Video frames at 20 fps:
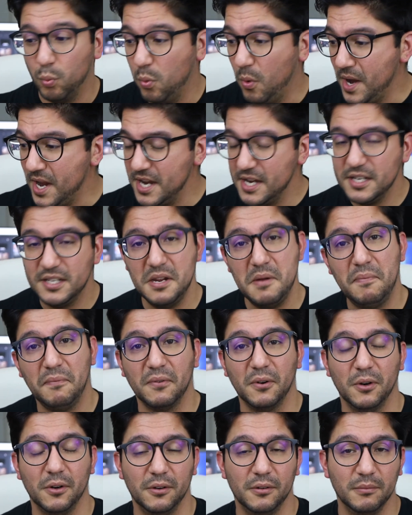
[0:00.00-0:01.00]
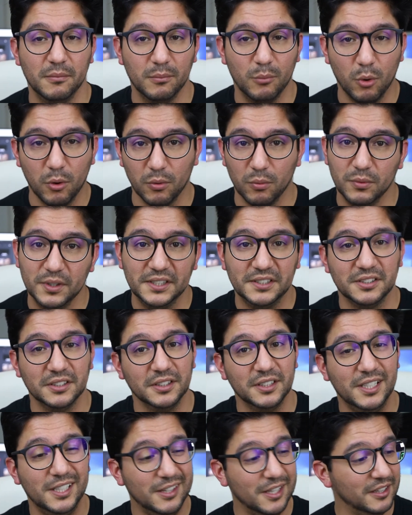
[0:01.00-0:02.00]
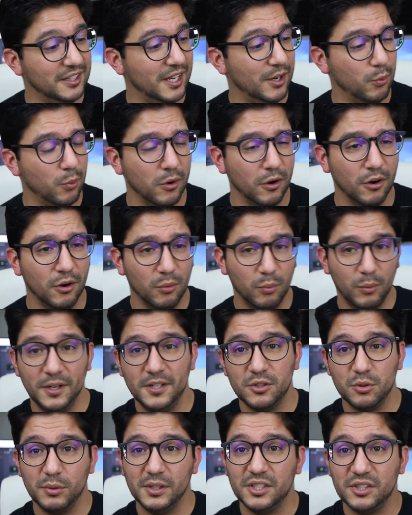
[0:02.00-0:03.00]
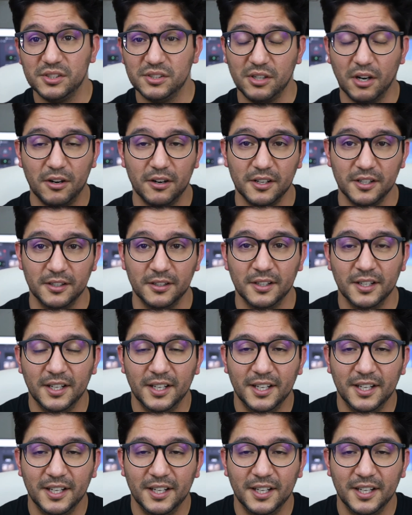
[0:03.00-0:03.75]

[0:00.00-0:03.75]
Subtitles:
way different more recently than they were when Twitch started.